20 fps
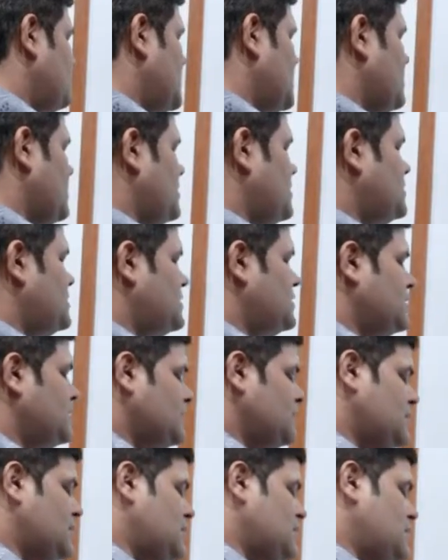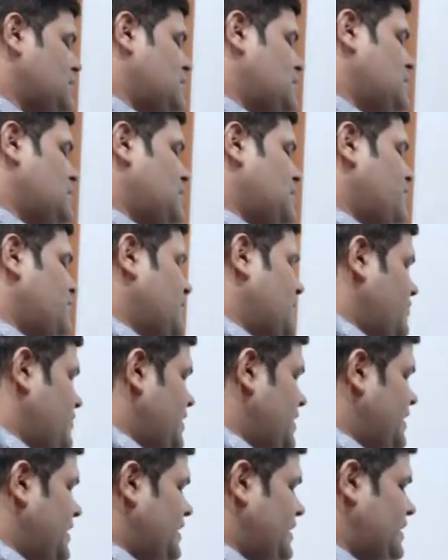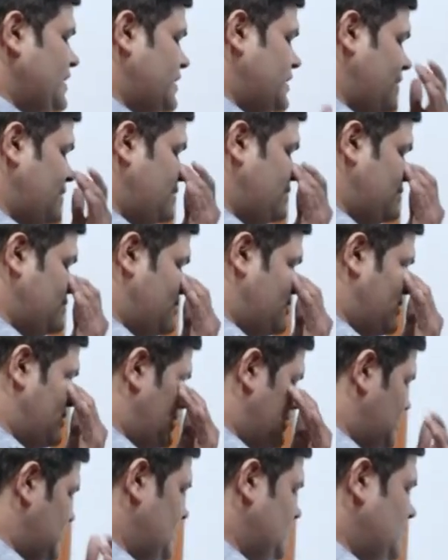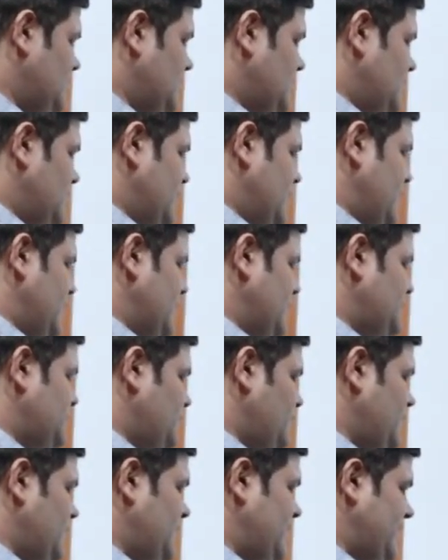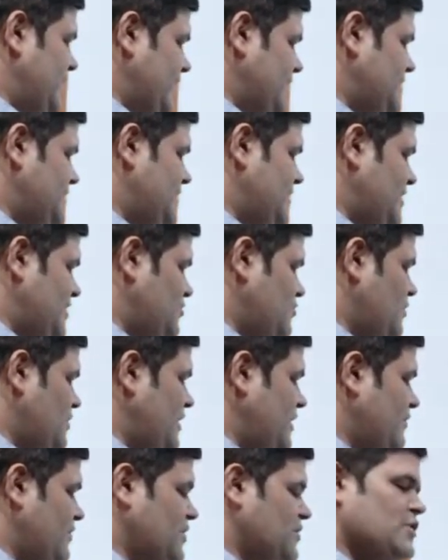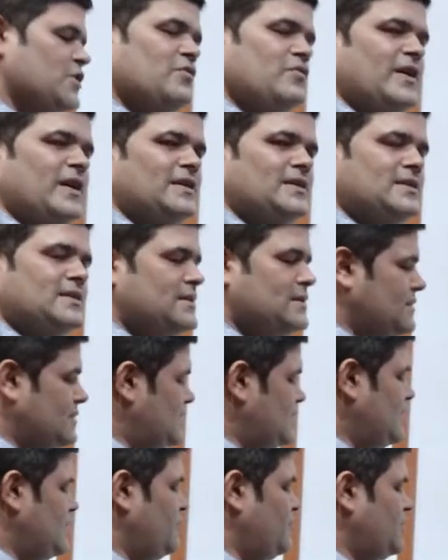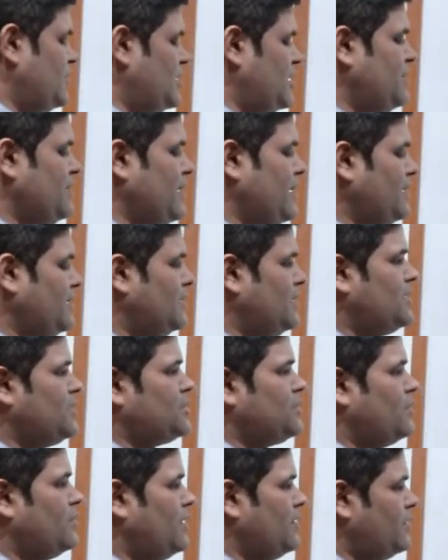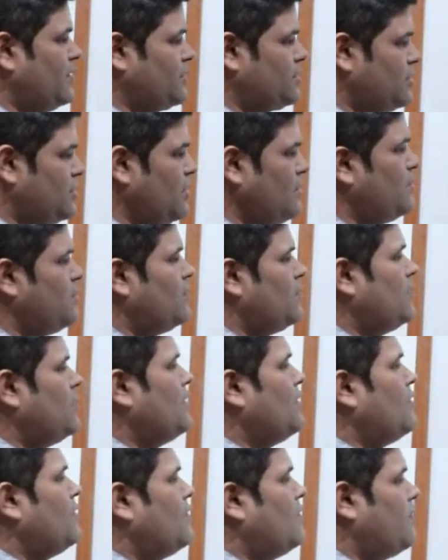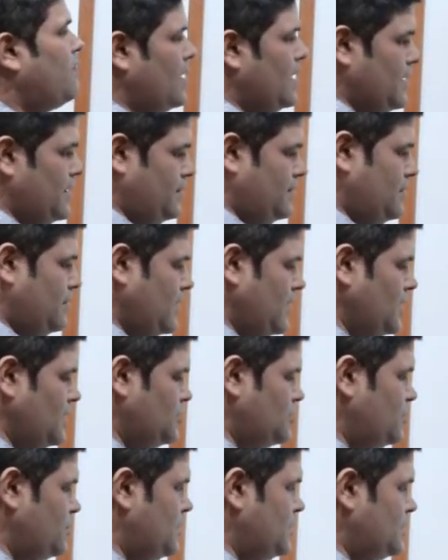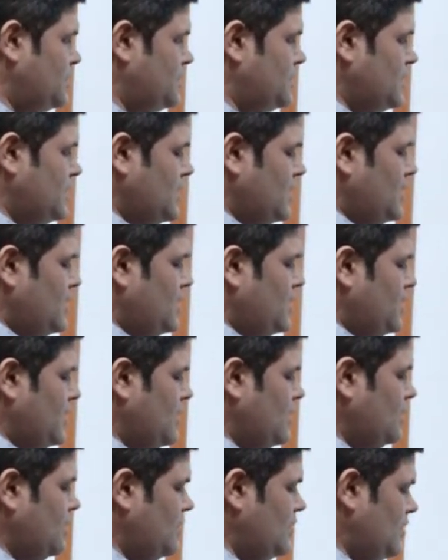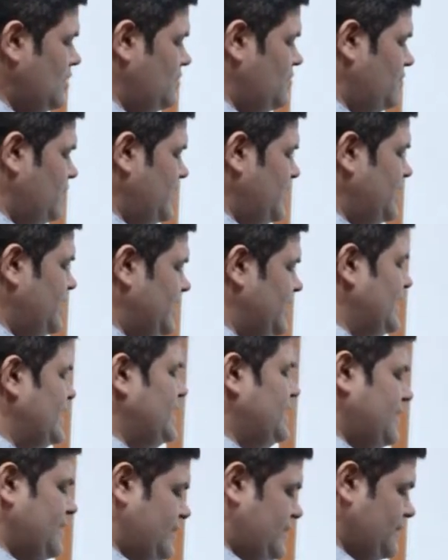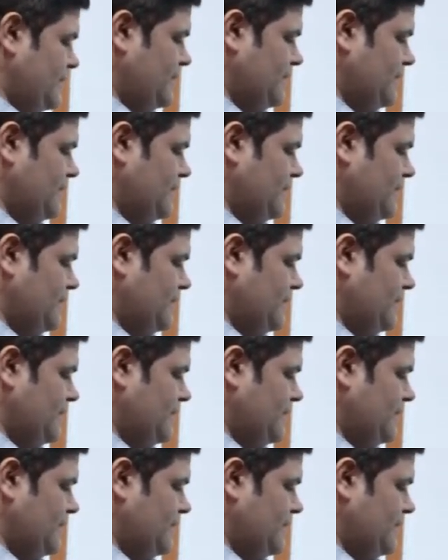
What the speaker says: Because when we integrate it, dx with dx, there is only a function of x, and with dy there is only a function of y. Okay, students, now we integrate it.